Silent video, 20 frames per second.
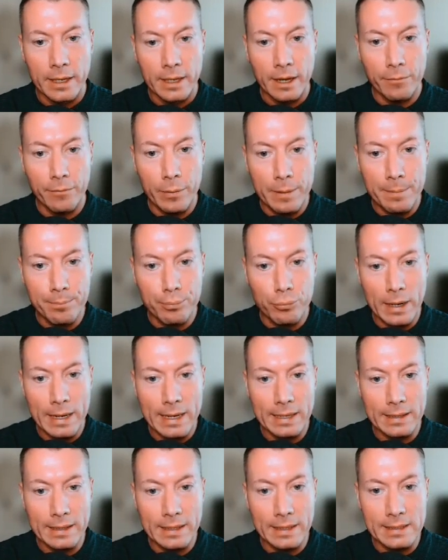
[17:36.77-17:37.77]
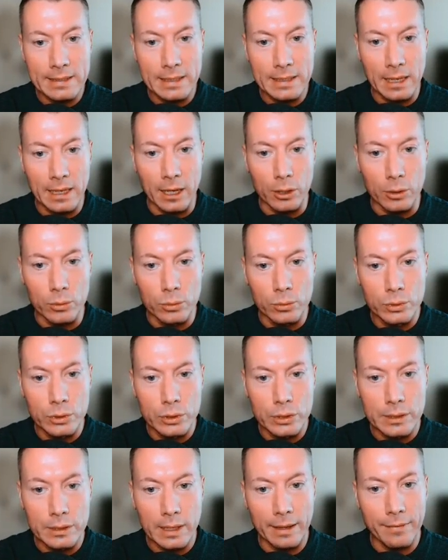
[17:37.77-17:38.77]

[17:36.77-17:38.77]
if we break these lows